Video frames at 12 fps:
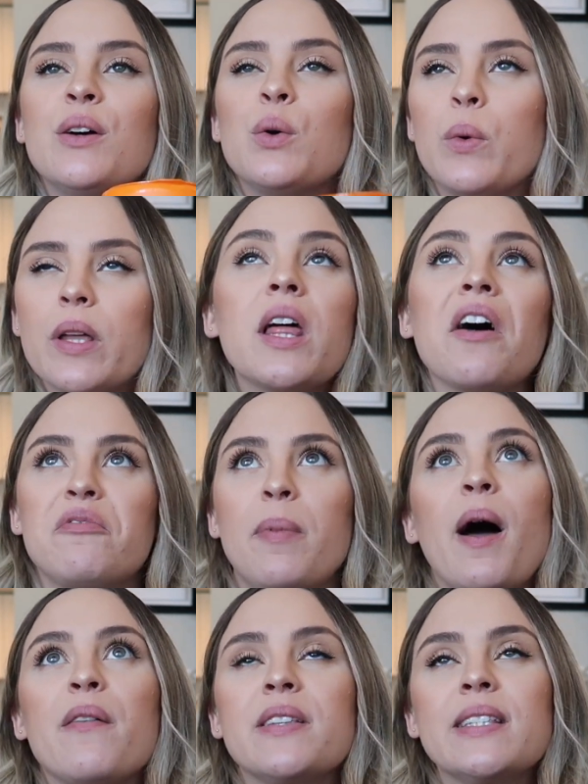We love
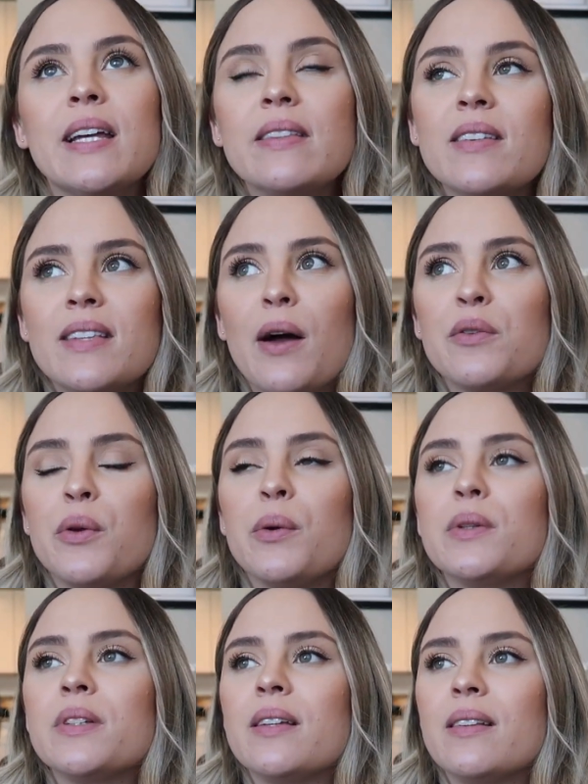puffs in this
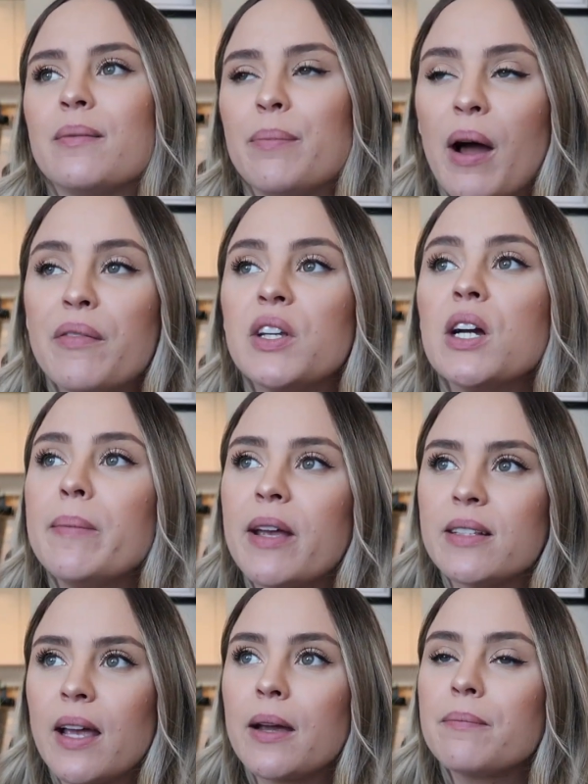household. Puffs are
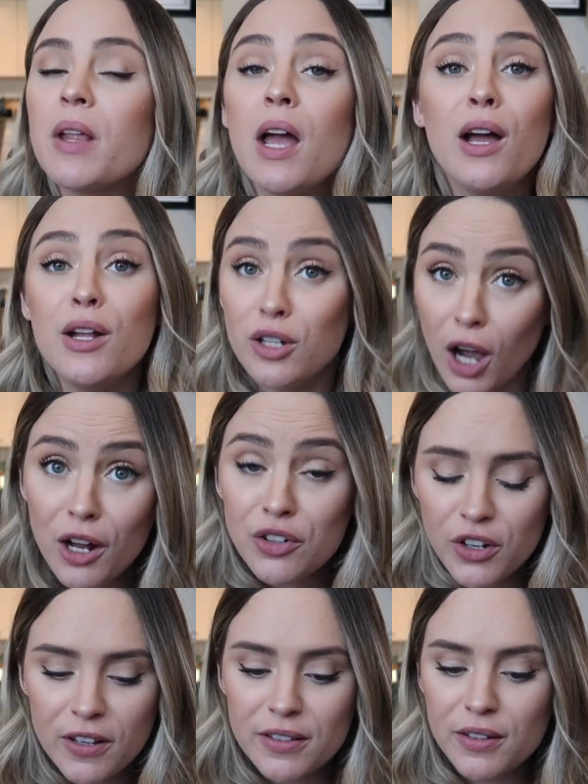amazing not
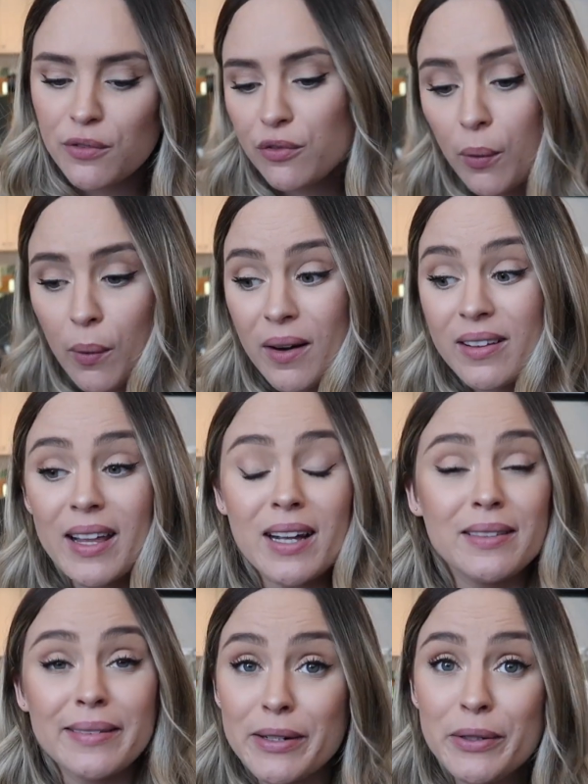just for like
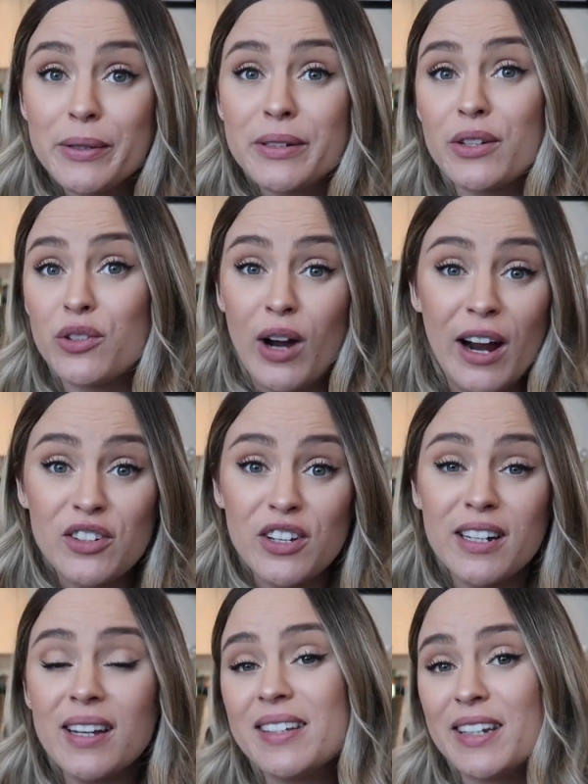a little
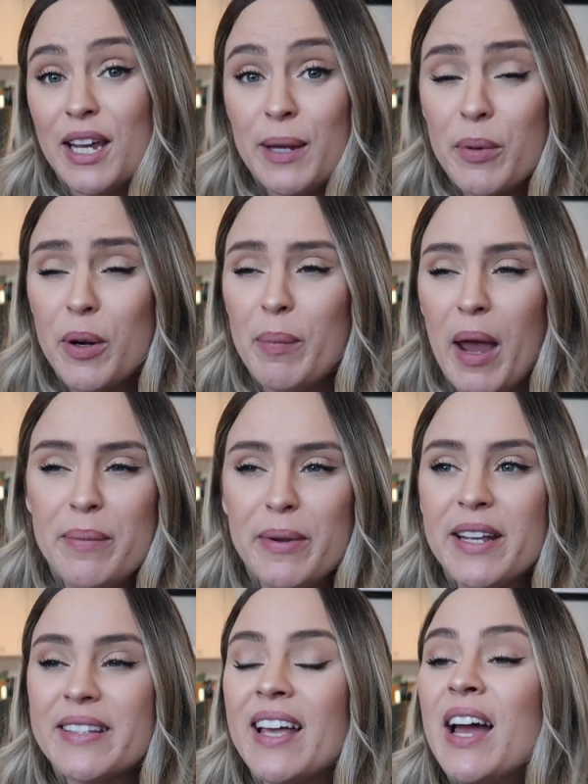distraction to keep your
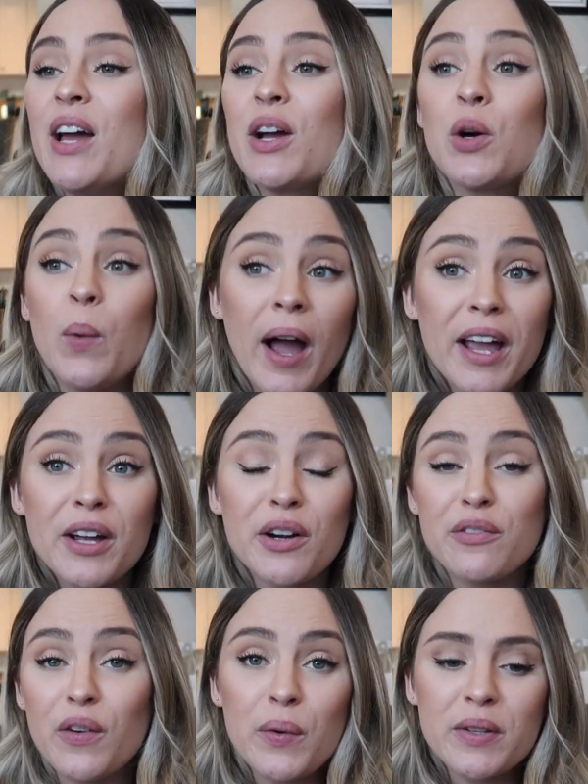babies quiet
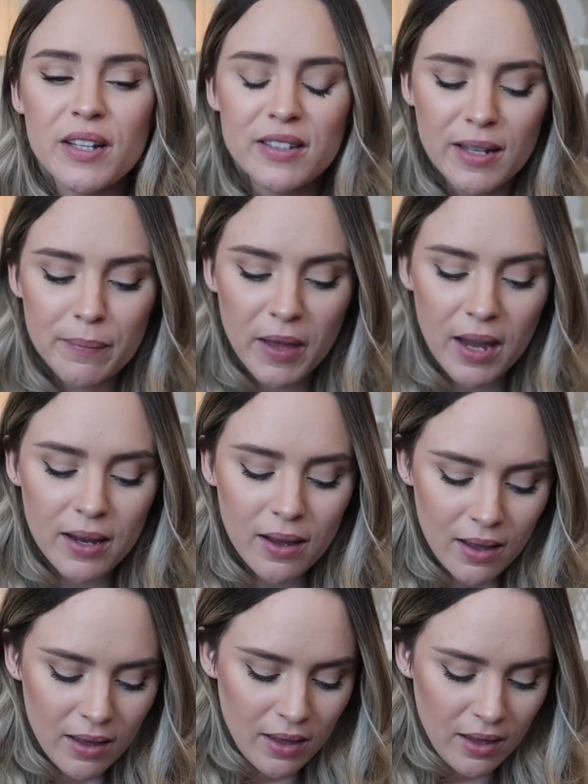or focused on something,
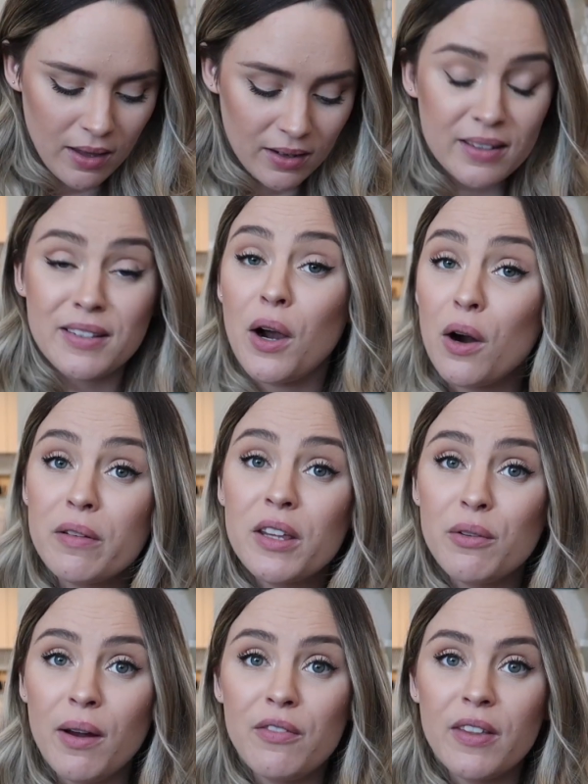because they are
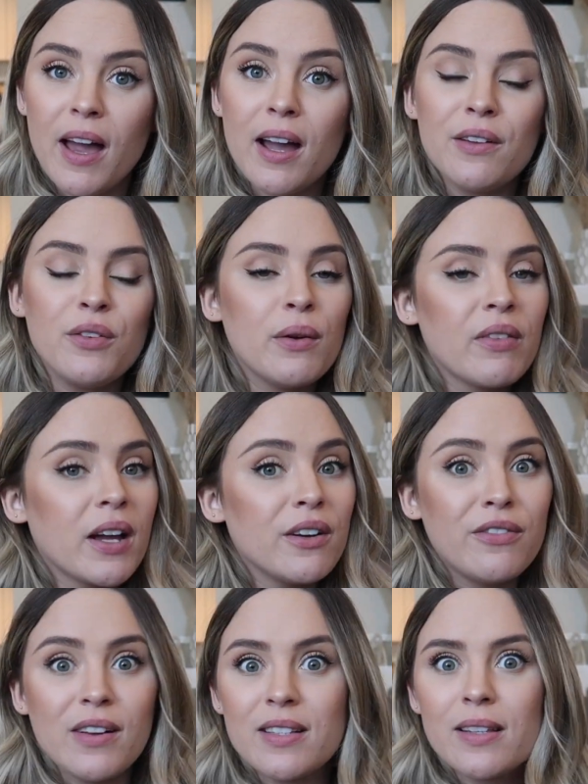really great for that if you have like a
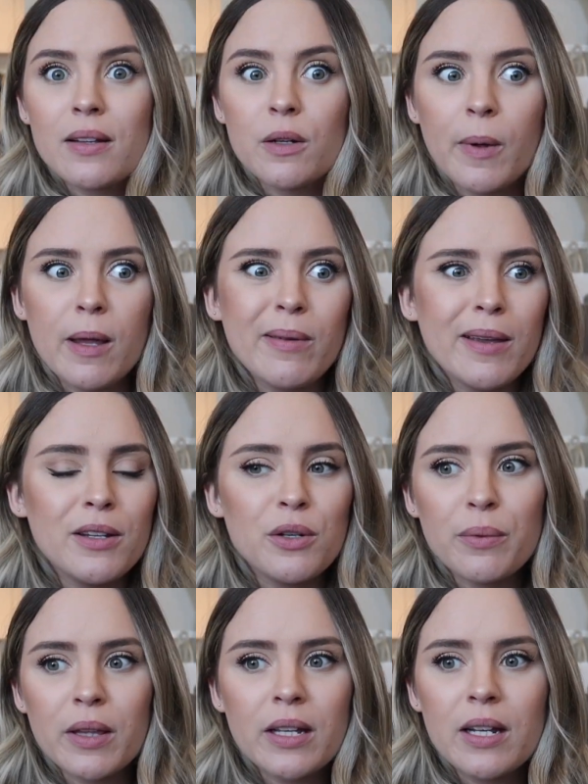fussy little baby and
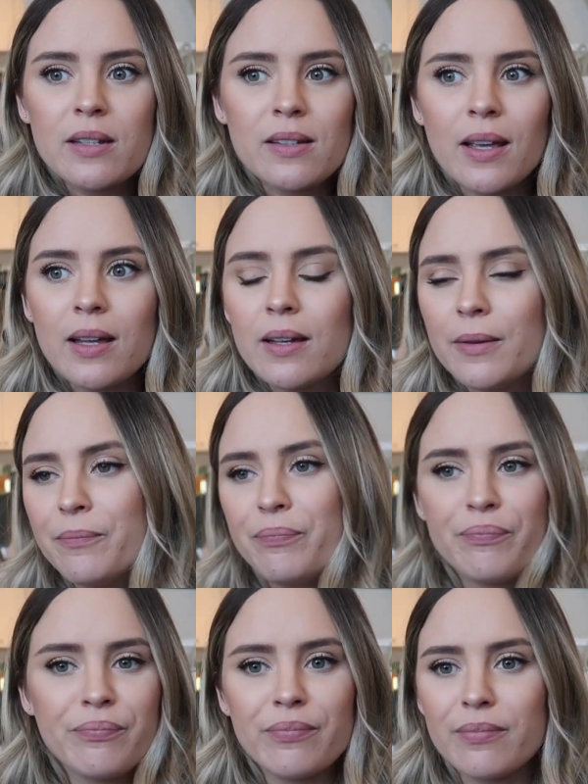you really need to like
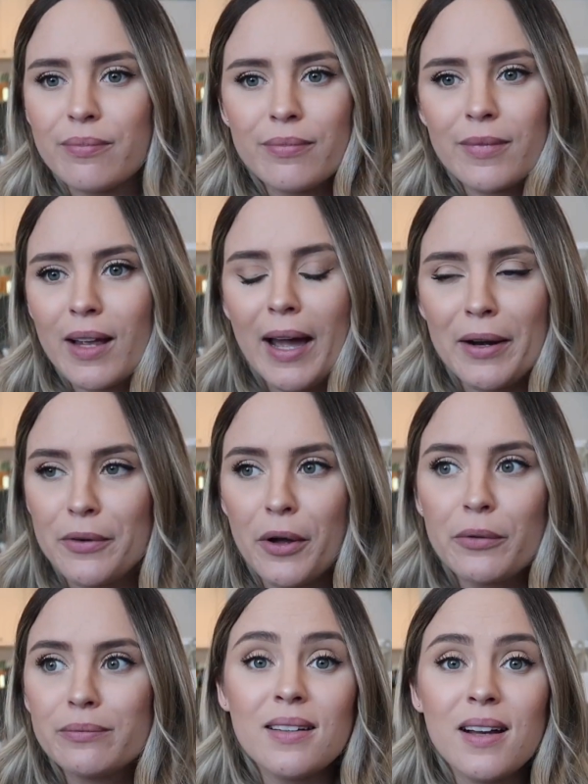I don't
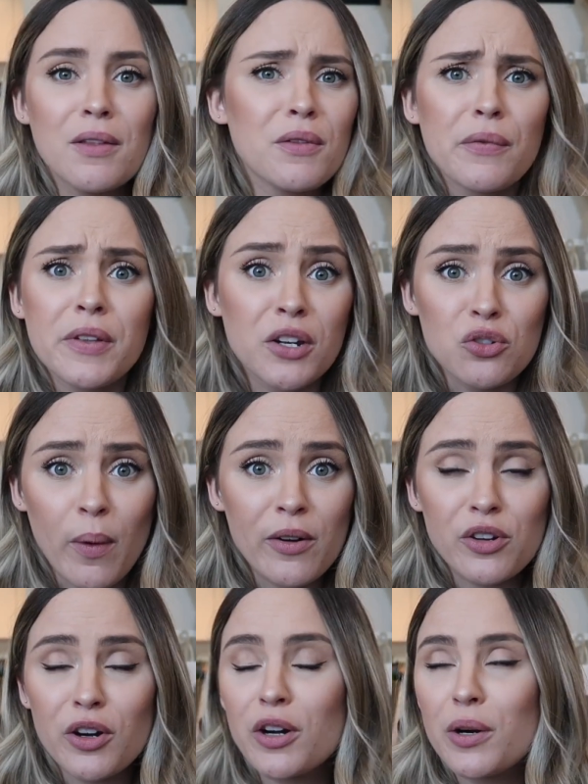know, unload the
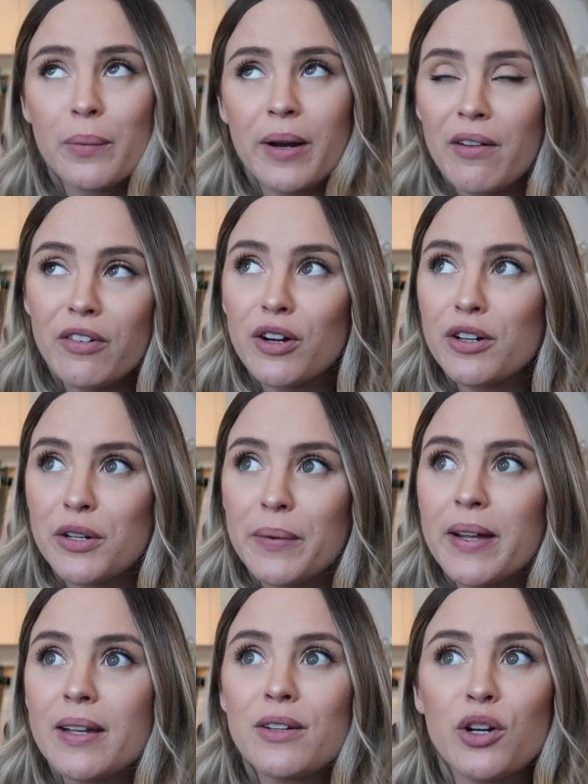dishwasher or whatever you're
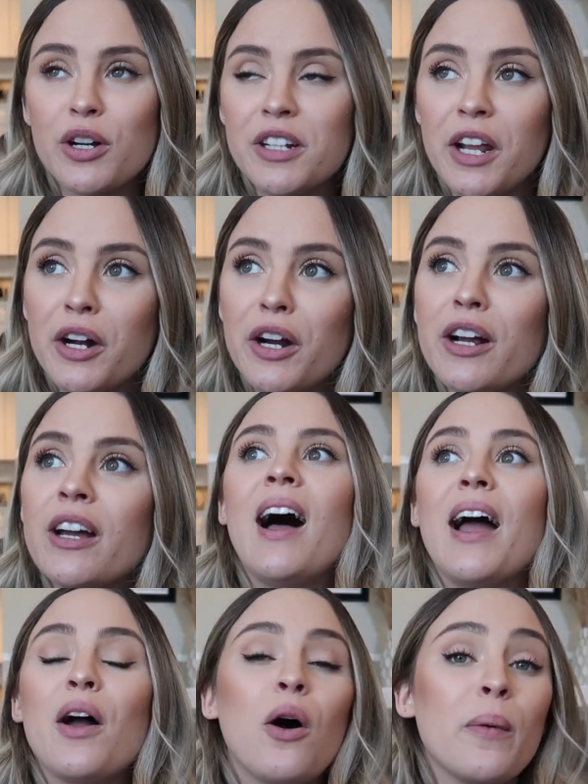doing, cook dinner.
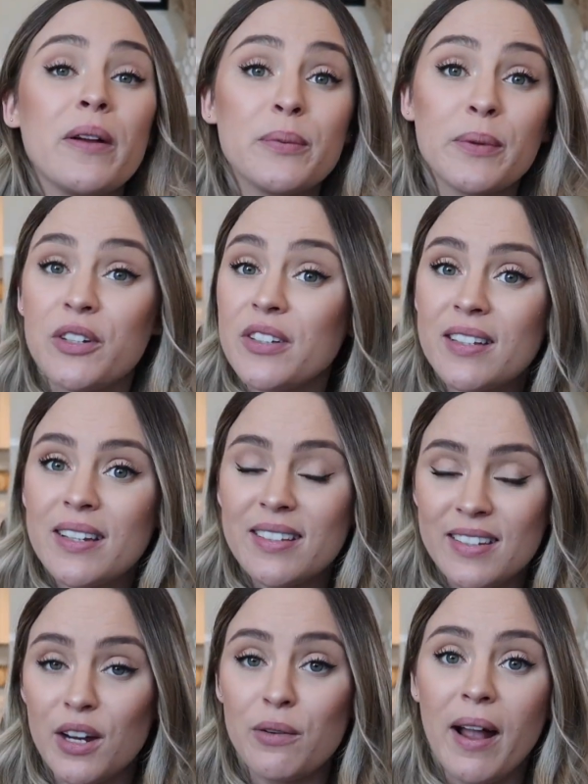I always will just
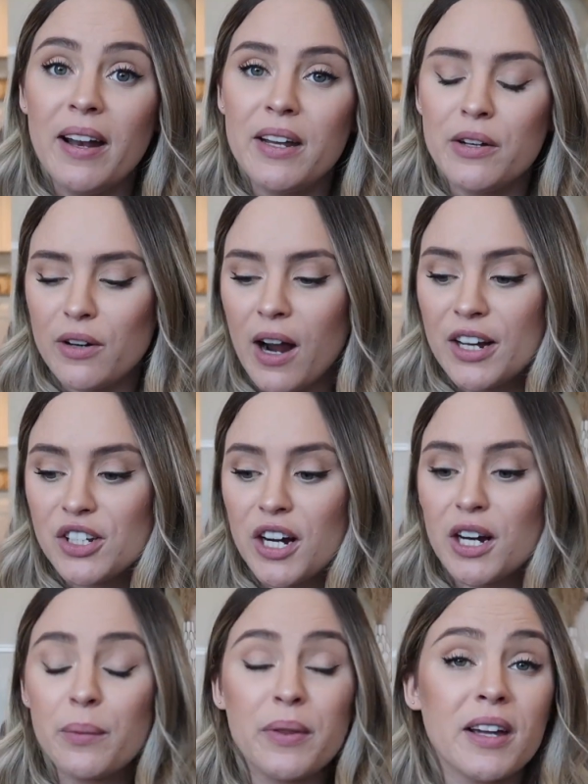stick Ren in her high
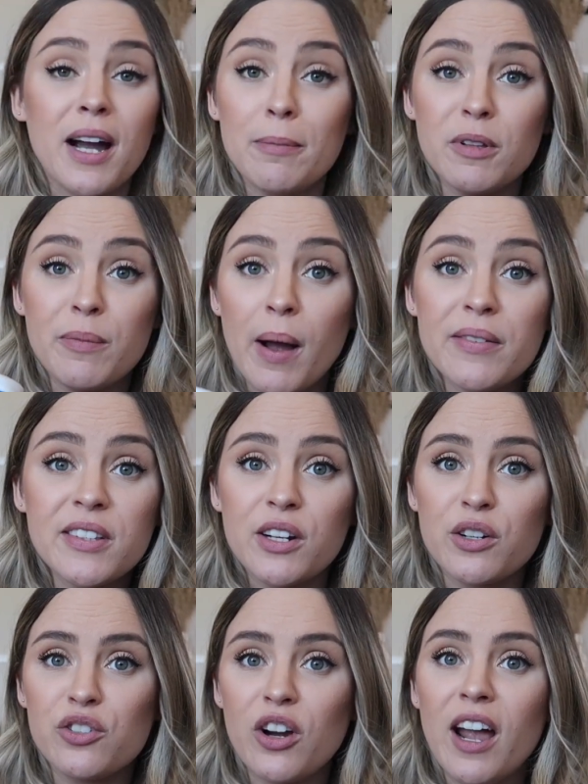chair with a couple of puffs on
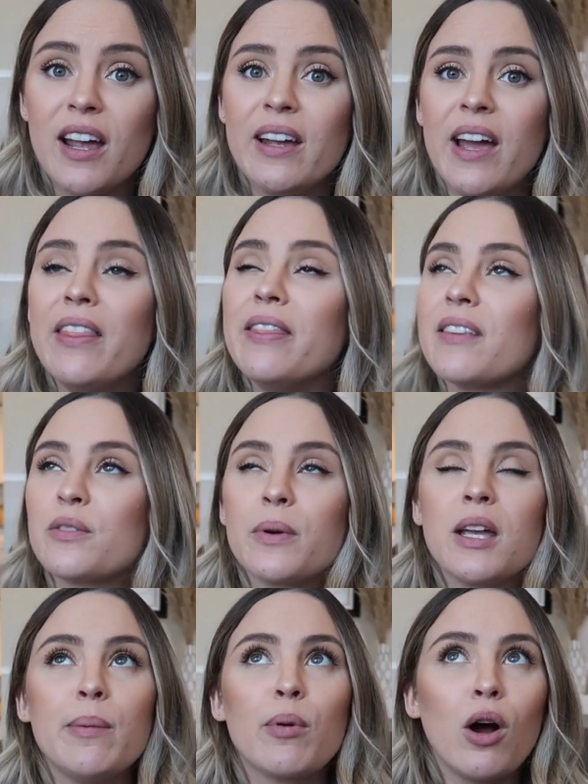her tray and this will
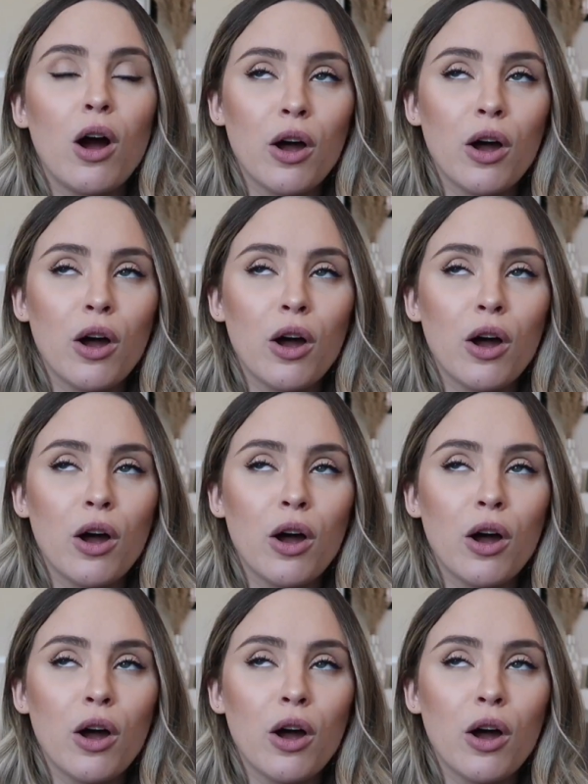keep her